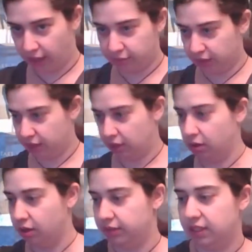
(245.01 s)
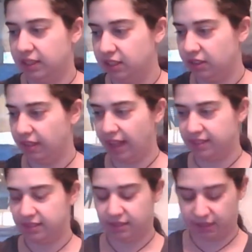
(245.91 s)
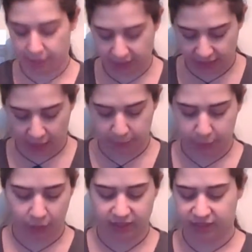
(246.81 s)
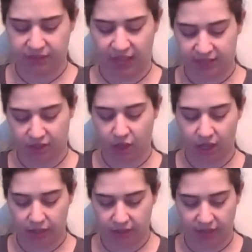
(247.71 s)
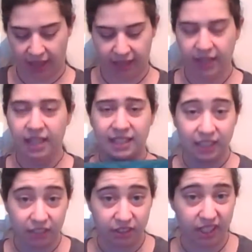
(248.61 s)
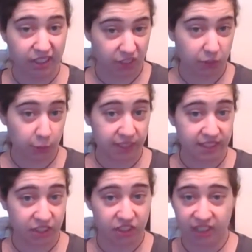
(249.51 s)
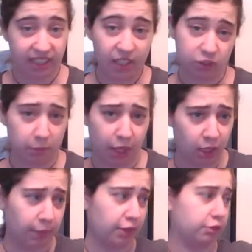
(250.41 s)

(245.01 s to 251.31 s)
everything off the desk here, that's something I'm in the process of casting on that literally there's 40 stitches on the needle, so I'm not going to bother